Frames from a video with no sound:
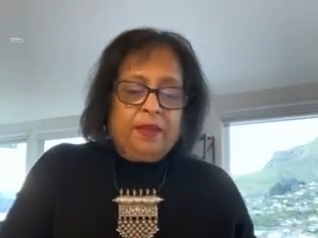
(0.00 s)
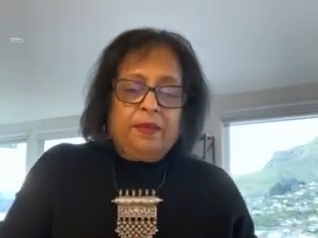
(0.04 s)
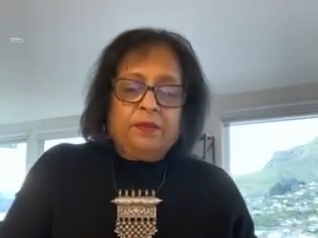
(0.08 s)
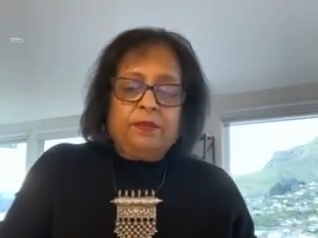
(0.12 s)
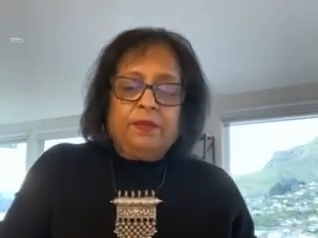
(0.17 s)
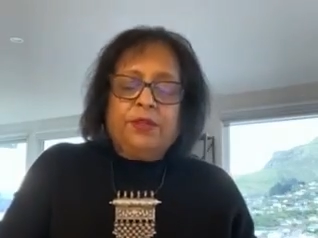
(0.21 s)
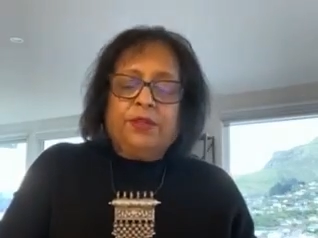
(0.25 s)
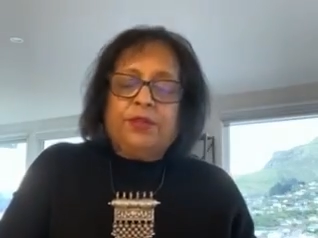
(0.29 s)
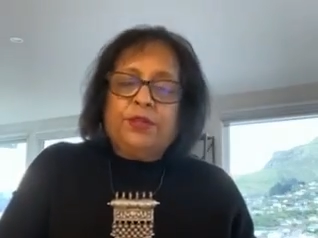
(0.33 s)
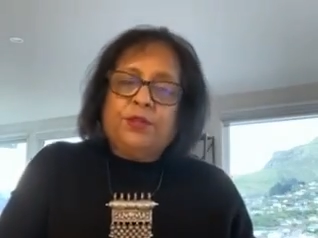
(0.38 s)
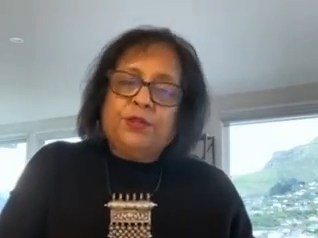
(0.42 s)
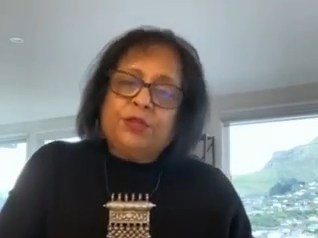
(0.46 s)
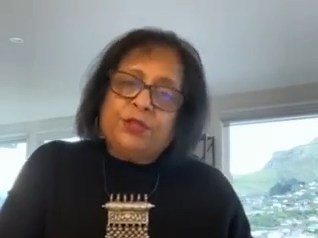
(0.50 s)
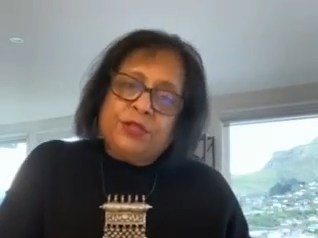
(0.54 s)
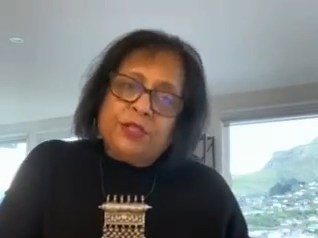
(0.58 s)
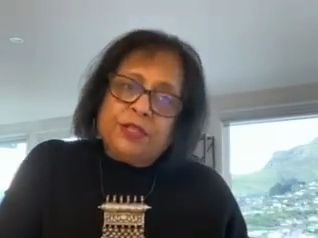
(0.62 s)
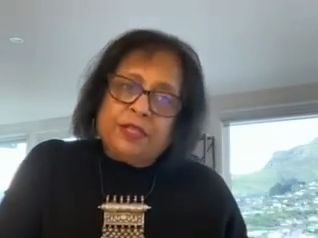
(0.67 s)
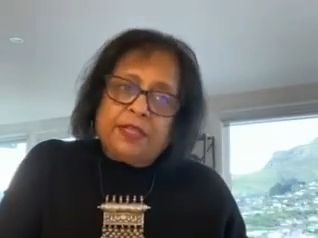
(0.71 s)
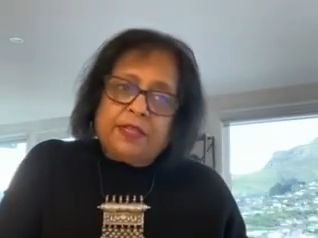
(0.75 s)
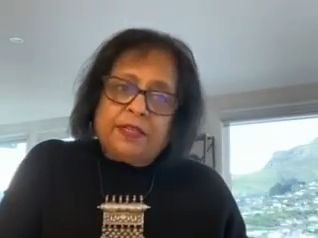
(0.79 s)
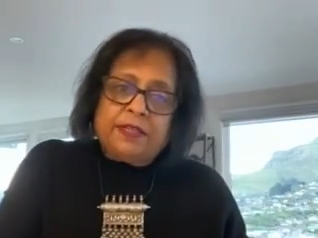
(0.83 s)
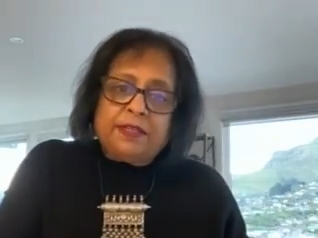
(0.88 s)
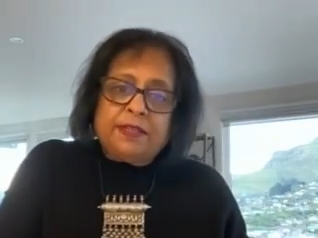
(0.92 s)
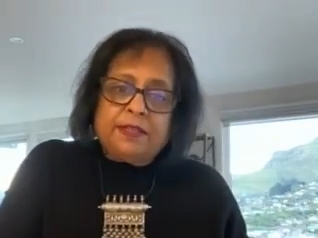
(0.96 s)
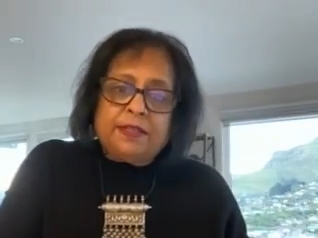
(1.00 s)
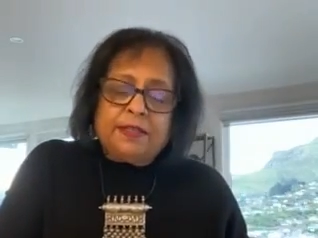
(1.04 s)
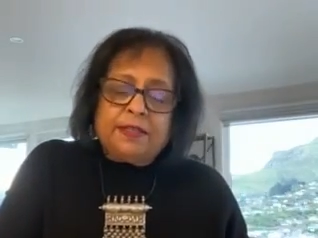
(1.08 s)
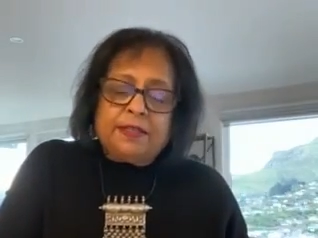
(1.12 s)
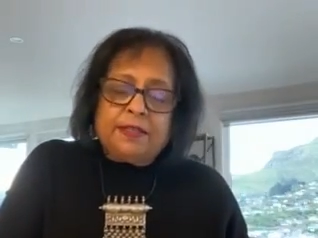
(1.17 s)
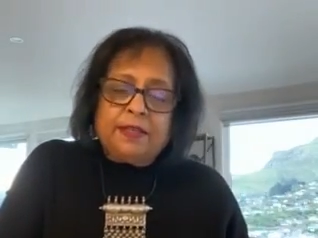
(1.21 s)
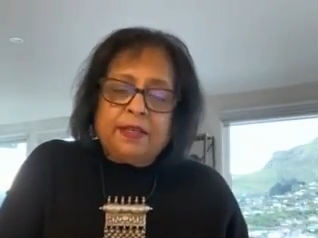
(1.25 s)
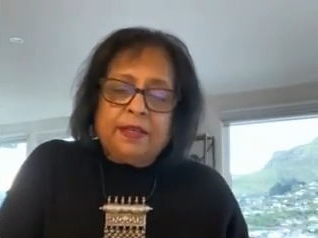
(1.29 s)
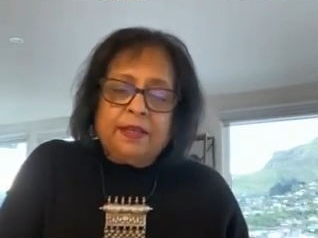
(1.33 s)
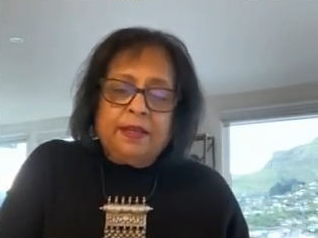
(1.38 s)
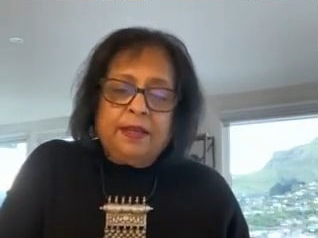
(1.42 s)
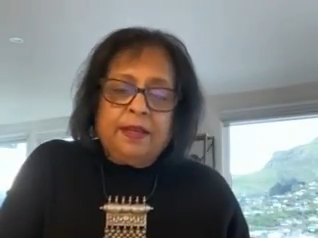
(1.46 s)

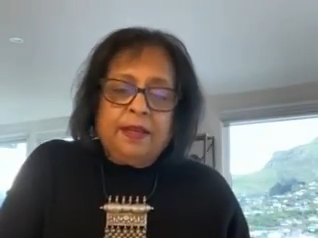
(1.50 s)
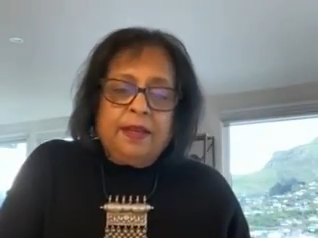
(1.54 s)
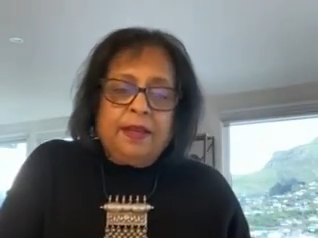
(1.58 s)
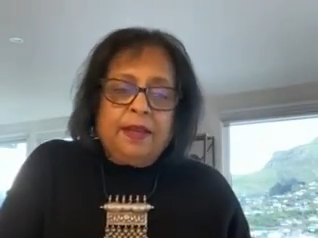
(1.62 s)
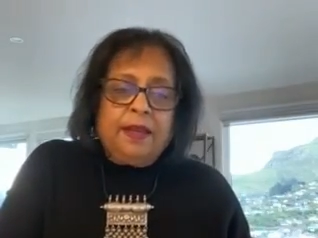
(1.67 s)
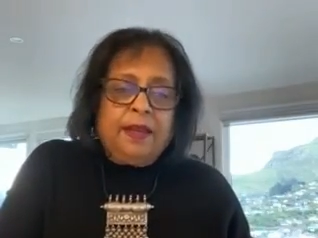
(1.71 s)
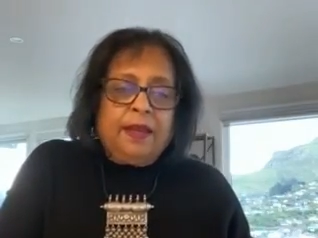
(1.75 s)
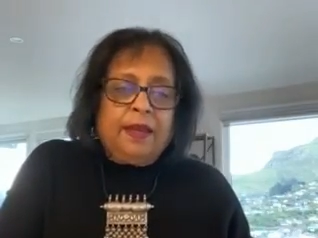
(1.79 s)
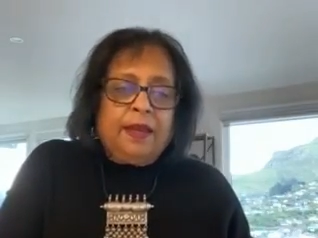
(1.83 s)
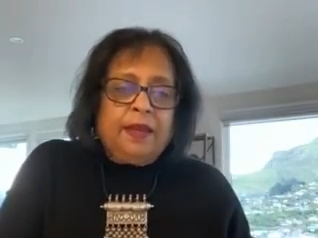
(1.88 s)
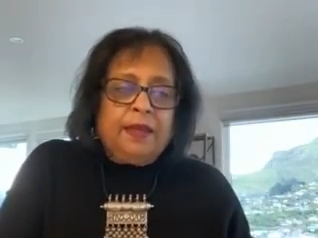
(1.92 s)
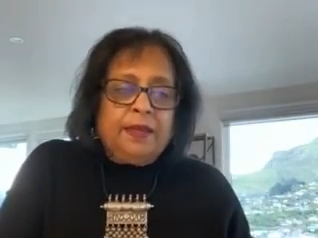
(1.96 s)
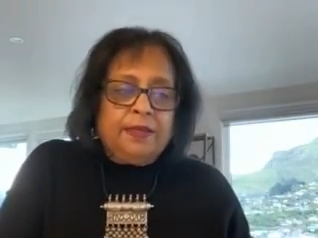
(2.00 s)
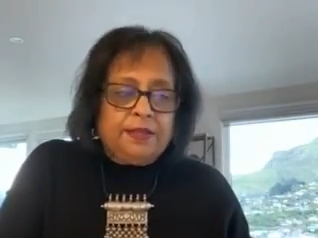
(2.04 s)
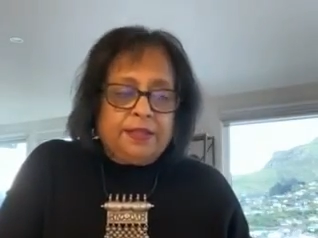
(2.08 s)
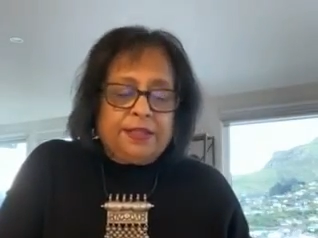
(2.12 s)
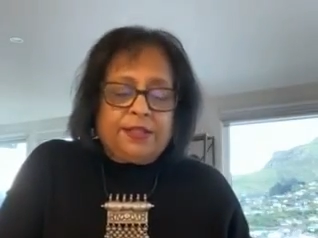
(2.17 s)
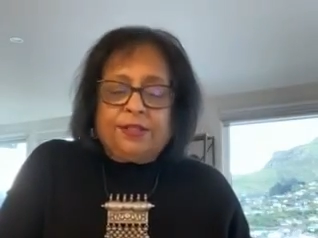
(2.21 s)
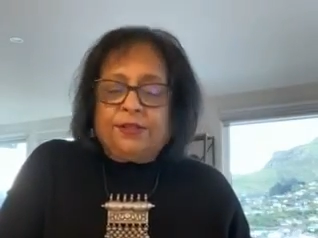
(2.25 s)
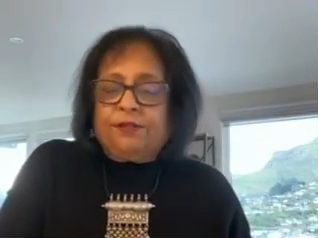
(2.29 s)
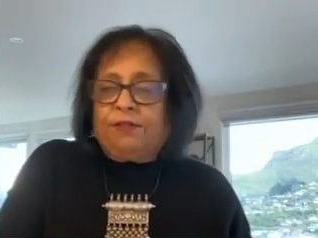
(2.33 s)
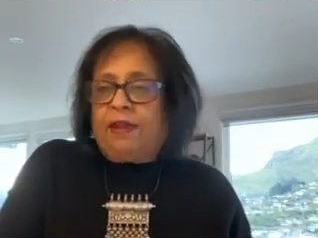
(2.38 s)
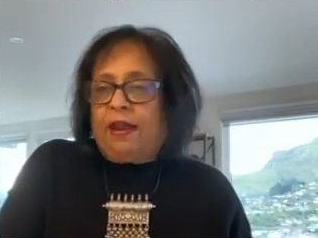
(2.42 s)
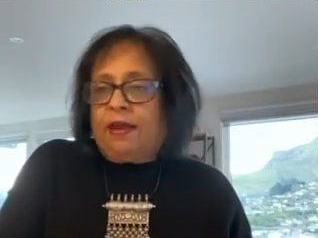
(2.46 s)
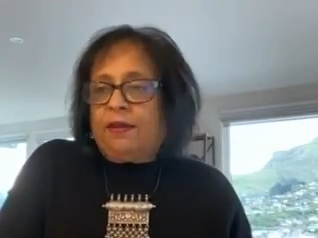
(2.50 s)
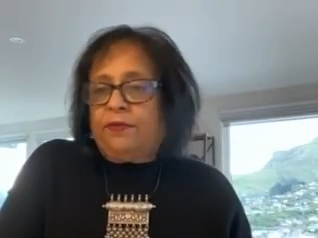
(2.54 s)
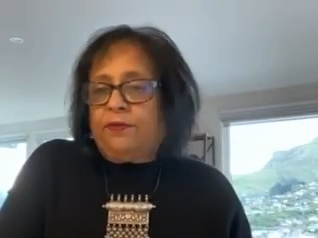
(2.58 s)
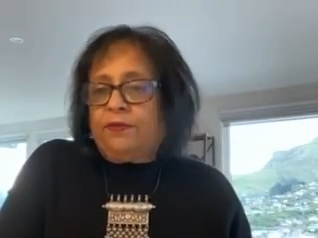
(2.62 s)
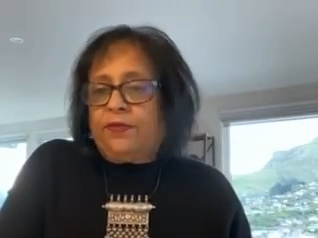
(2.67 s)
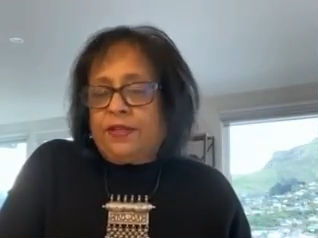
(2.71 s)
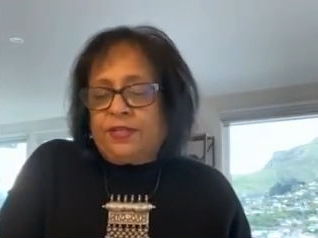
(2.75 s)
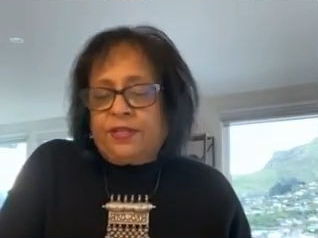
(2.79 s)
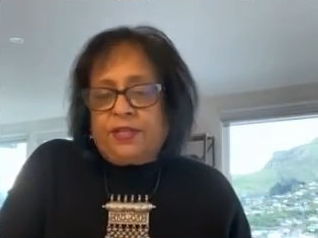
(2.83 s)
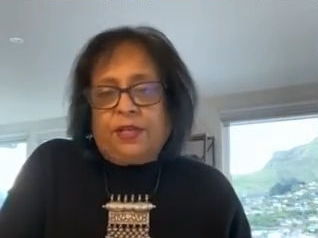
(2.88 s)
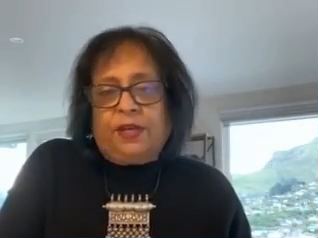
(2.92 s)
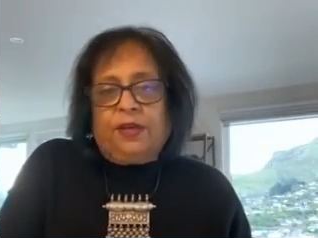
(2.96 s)
Vidushni's Instagram
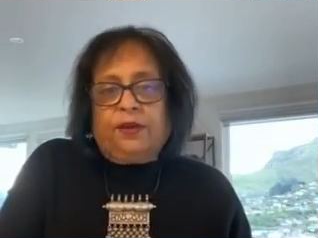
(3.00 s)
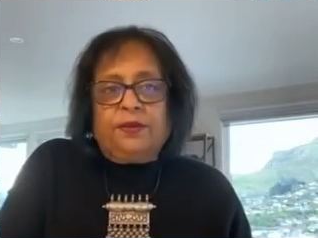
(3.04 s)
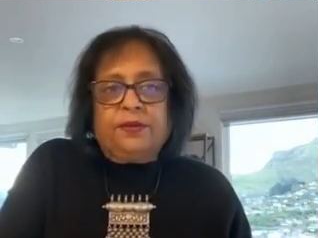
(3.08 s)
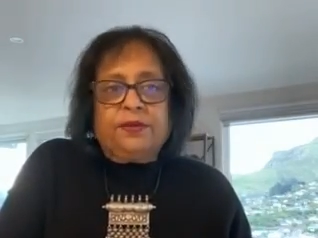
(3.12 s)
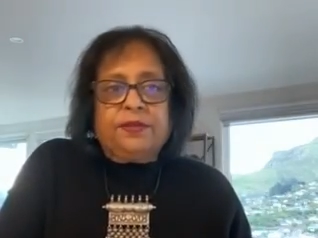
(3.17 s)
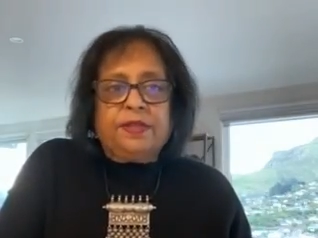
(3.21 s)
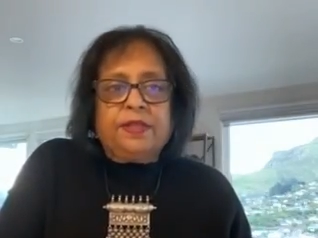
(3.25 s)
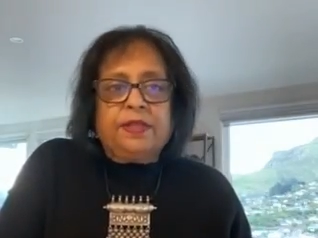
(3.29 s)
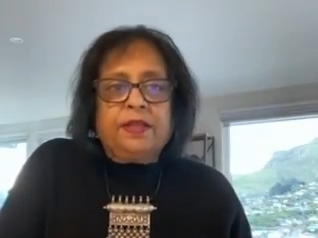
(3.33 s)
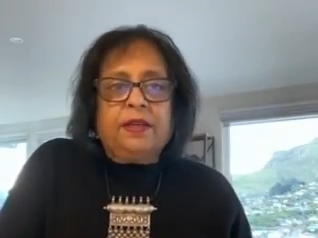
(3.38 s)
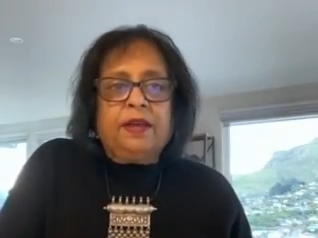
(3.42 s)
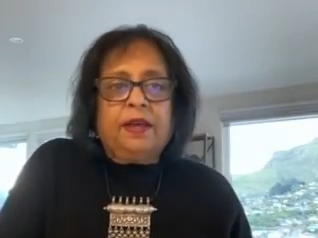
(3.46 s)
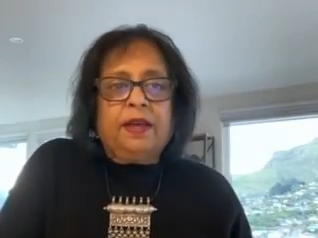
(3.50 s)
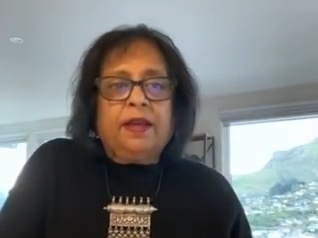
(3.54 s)
videos.